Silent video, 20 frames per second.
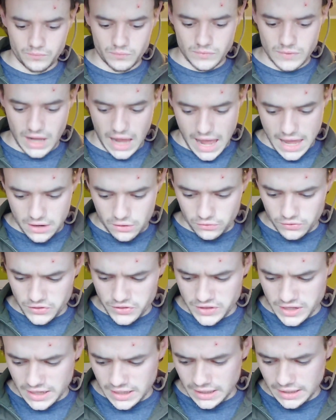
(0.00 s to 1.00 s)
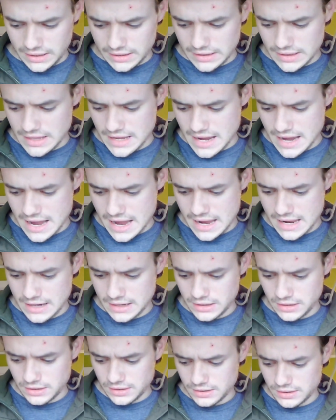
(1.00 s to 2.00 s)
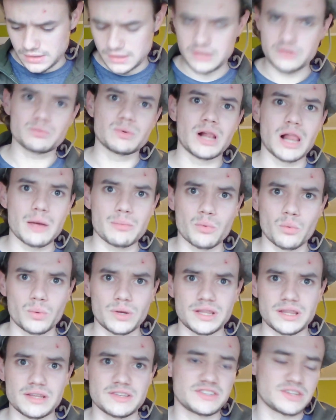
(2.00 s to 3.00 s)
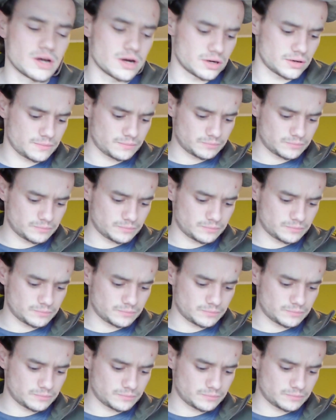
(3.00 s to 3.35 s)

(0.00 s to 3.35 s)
I don't think that this will happen with this gun.